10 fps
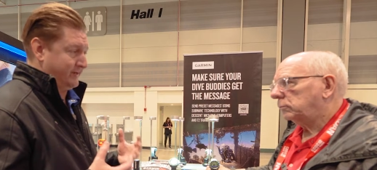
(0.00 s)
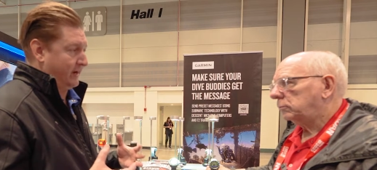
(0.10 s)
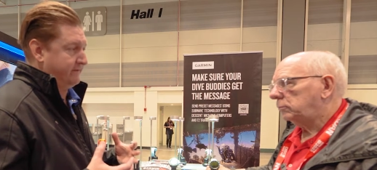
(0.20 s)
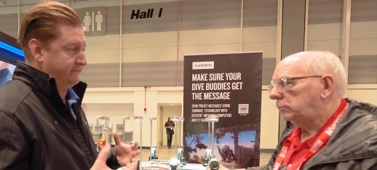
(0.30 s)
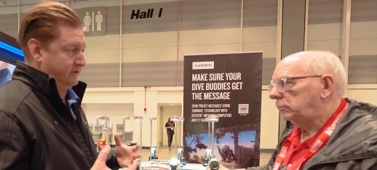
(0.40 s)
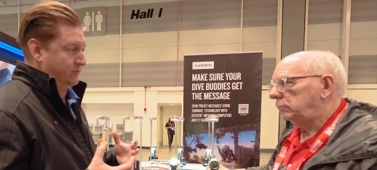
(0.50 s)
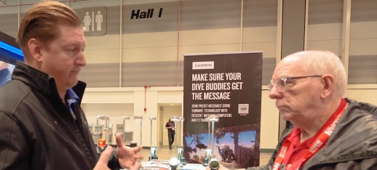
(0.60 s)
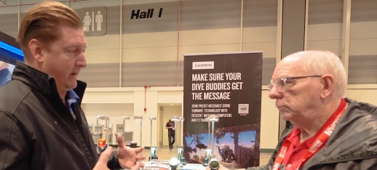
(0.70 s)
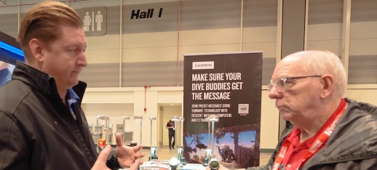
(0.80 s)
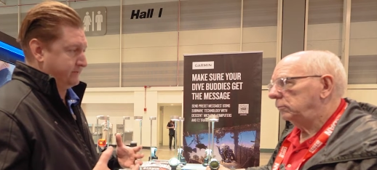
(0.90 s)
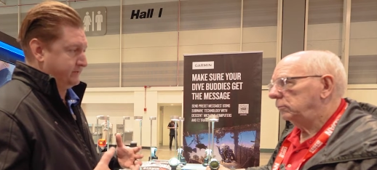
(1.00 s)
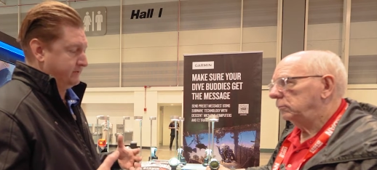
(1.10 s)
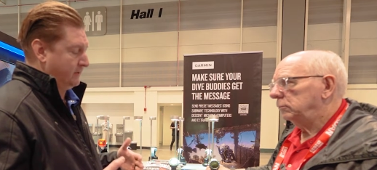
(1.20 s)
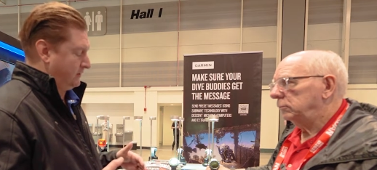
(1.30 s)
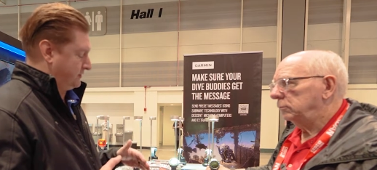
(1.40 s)
Speaker 1: dive view maps.
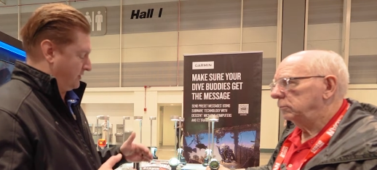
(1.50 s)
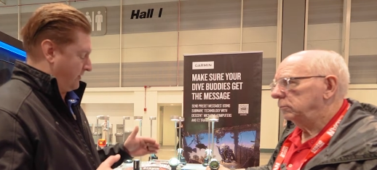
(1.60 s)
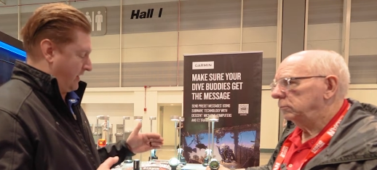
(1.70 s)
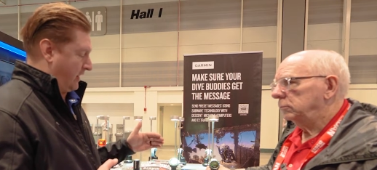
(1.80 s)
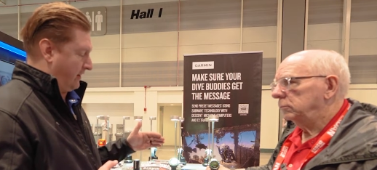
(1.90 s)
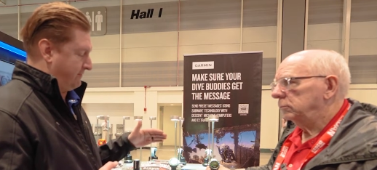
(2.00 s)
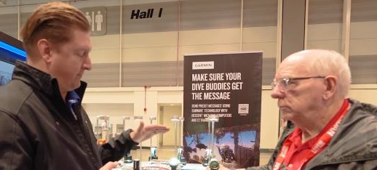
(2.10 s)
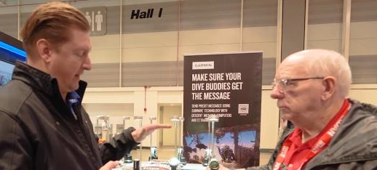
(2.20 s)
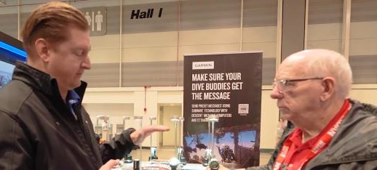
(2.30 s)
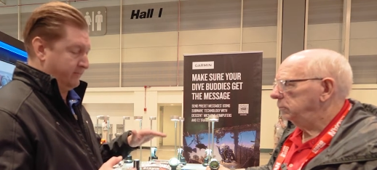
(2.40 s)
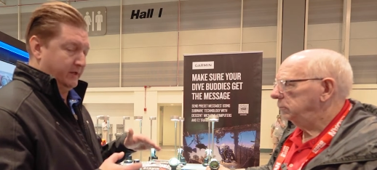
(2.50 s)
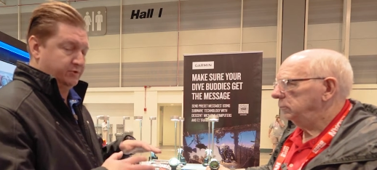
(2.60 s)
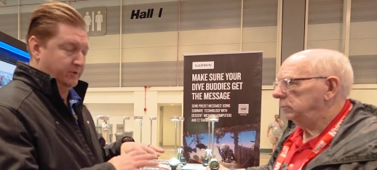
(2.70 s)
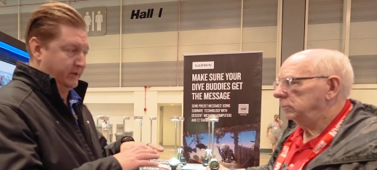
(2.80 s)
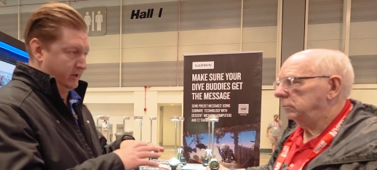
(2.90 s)
So we have
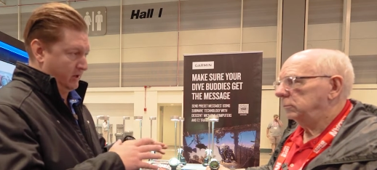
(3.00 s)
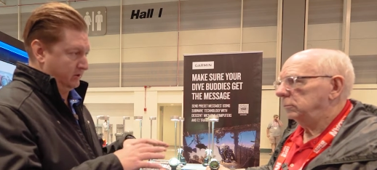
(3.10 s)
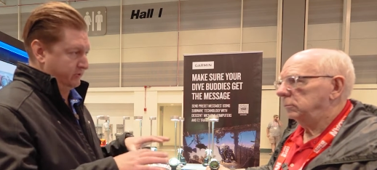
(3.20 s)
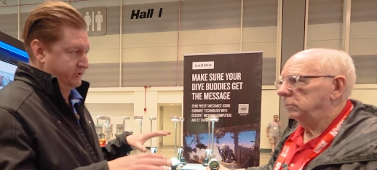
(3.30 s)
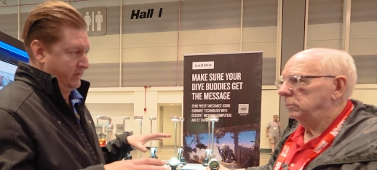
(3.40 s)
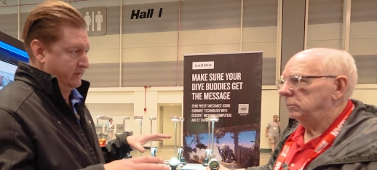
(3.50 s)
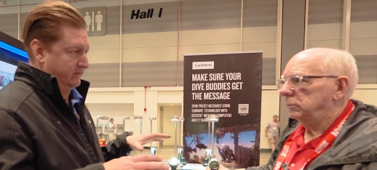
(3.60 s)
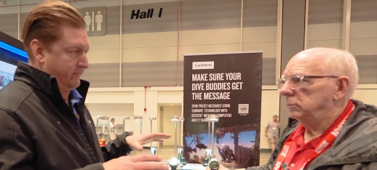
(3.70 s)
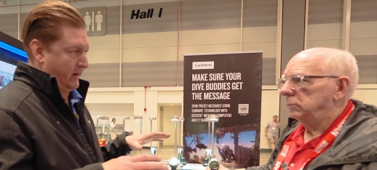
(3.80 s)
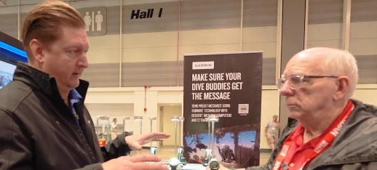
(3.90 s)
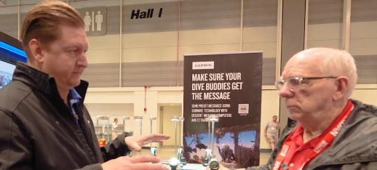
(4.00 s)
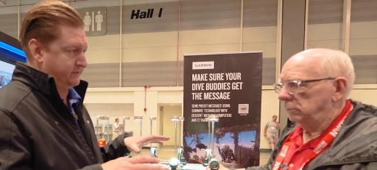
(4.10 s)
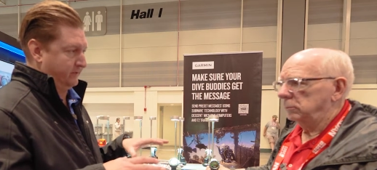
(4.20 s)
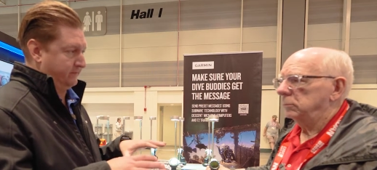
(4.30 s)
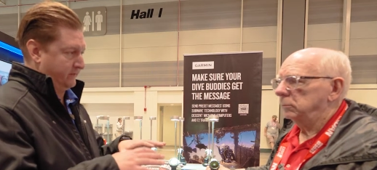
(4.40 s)
bathymetric color shaded maps
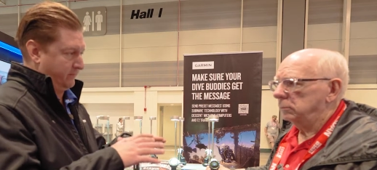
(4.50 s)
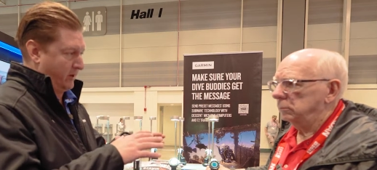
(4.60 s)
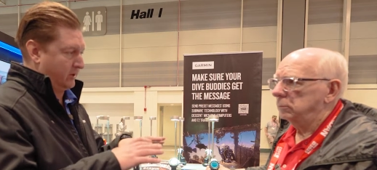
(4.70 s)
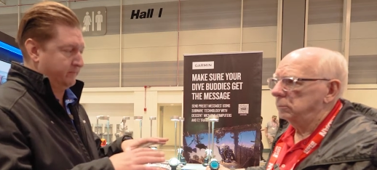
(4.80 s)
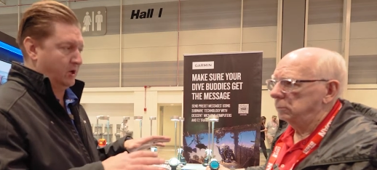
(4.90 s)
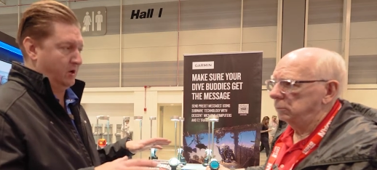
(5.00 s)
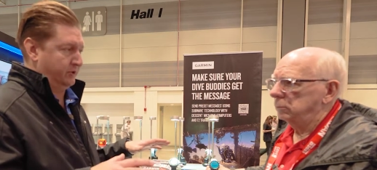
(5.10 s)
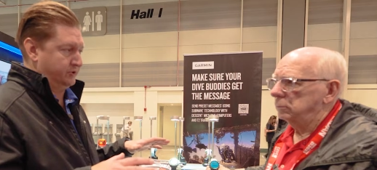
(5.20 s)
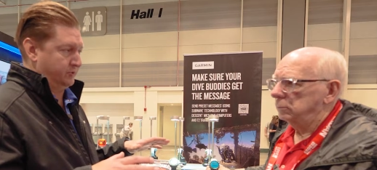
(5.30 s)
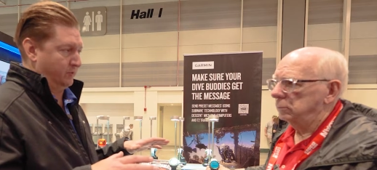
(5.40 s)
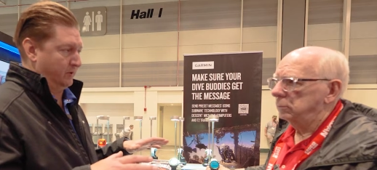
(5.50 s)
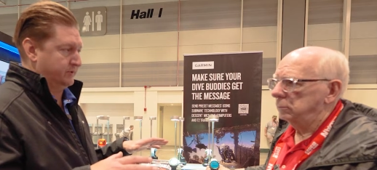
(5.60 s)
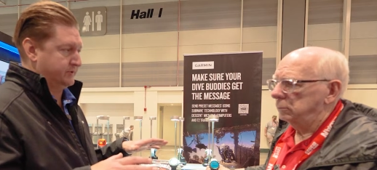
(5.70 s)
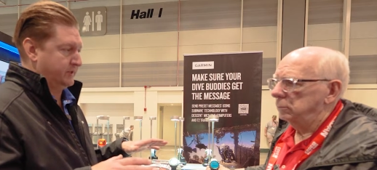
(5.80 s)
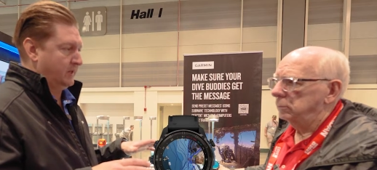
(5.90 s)
of the bottom
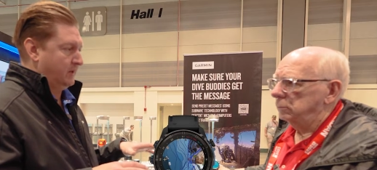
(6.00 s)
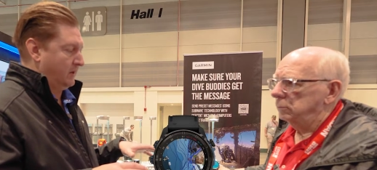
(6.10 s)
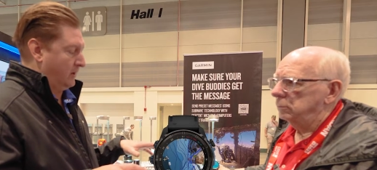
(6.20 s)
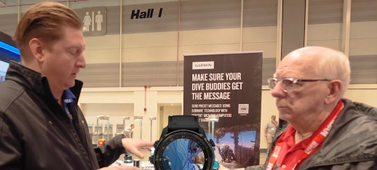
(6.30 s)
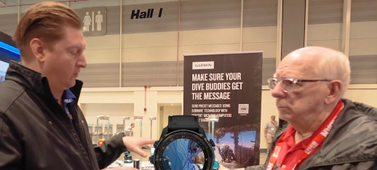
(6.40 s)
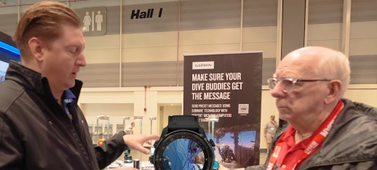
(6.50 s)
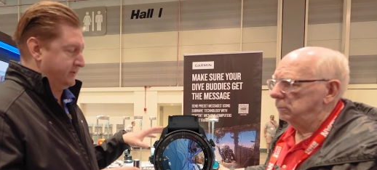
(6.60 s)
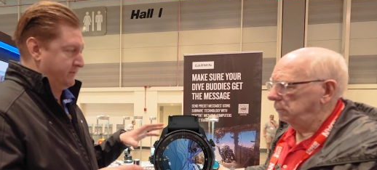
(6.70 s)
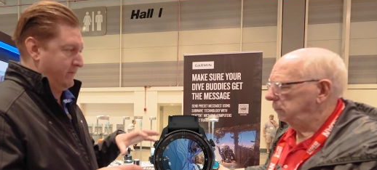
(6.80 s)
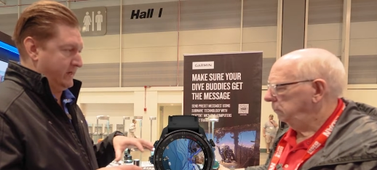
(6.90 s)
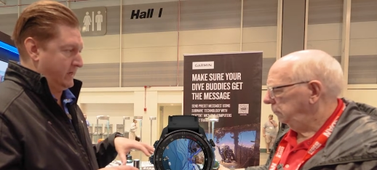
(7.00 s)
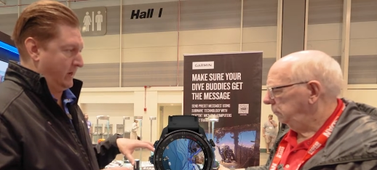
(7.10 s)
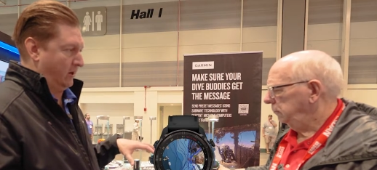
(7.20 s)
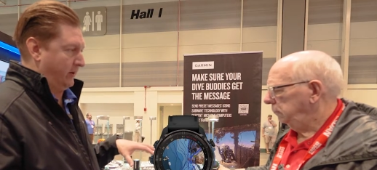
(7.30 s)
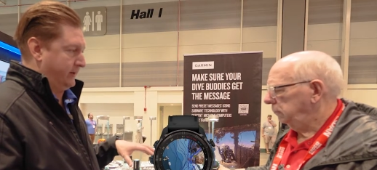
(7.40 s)
contours across many
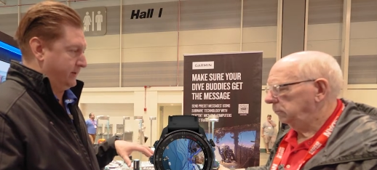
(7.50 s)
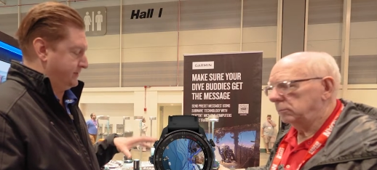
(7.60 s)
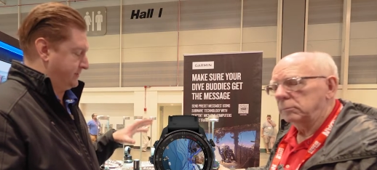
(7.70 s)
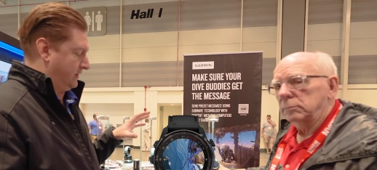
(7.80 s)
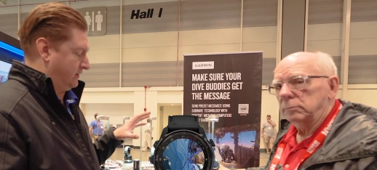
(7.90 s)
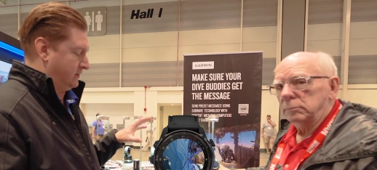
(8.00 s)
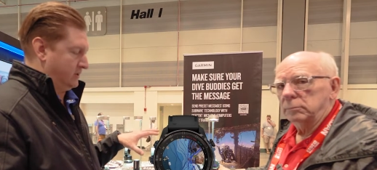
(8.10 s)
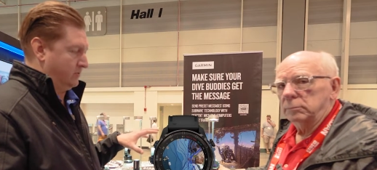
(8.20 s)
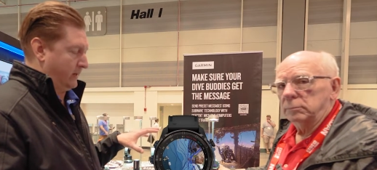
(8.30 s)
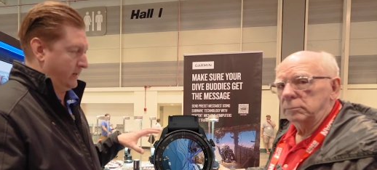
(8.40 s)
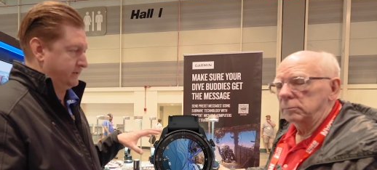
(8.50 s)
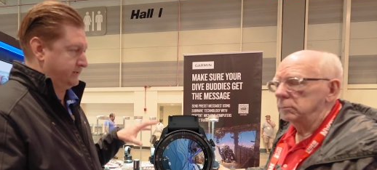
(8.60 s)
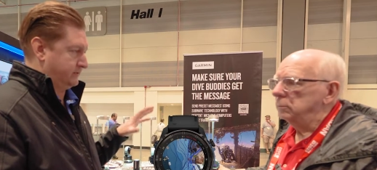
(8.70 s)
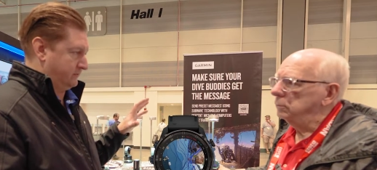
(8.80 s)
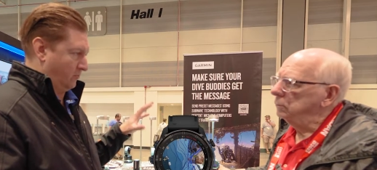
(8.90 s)
areas in the
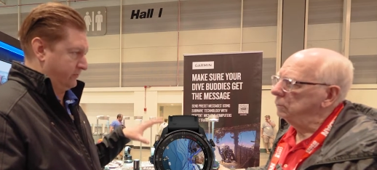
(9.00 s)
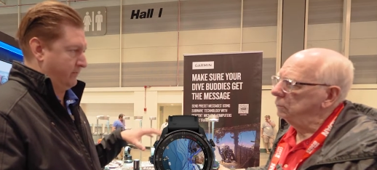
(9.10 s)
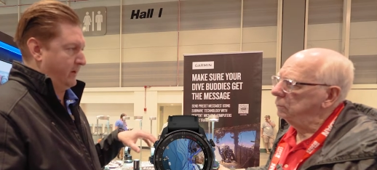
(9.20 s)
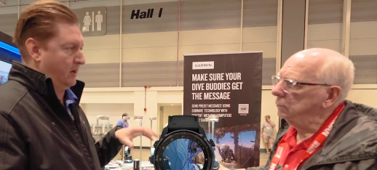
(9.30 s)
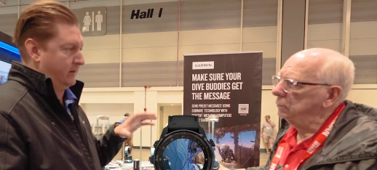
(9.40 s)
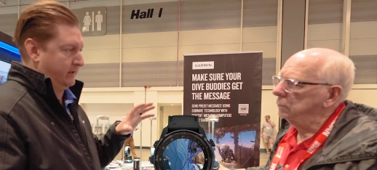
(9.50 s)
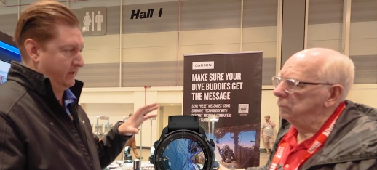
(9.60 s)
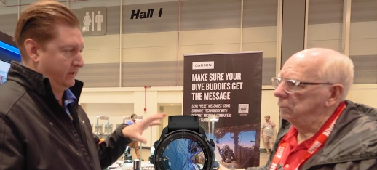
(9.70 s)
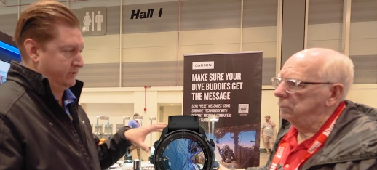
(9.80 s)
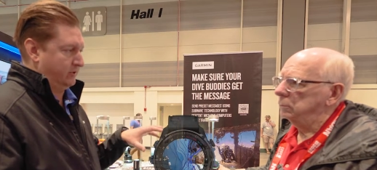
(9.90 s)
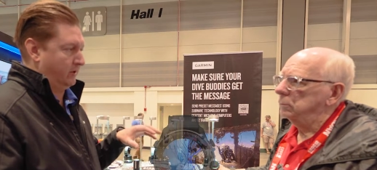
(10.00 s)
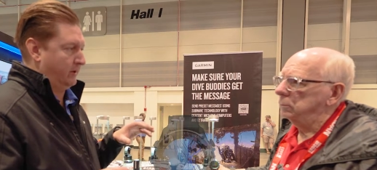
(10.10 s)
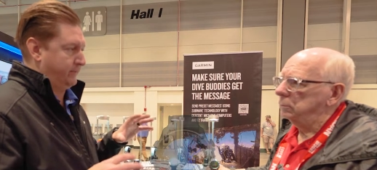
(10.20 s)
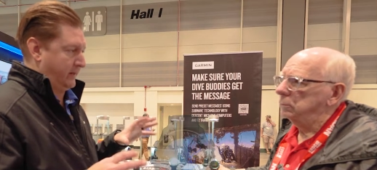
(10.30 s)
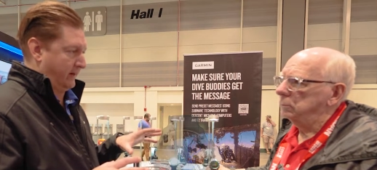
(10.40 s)
US, North America,
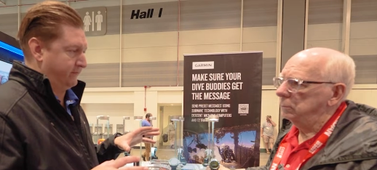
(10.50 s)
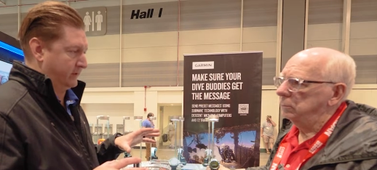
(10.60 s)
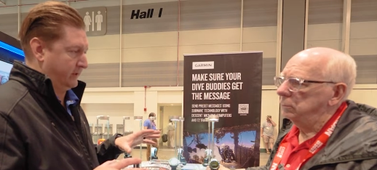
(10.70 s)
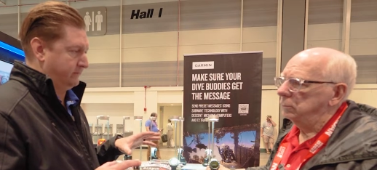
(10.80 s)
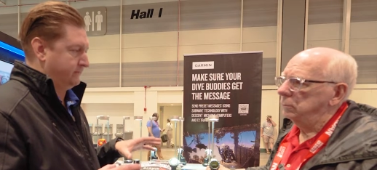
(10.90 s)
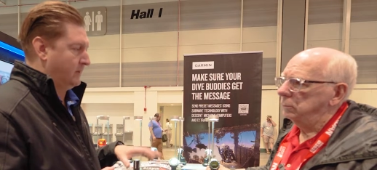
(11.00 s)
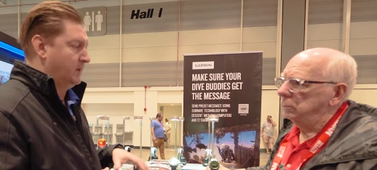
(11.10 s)
Europe, and Africa.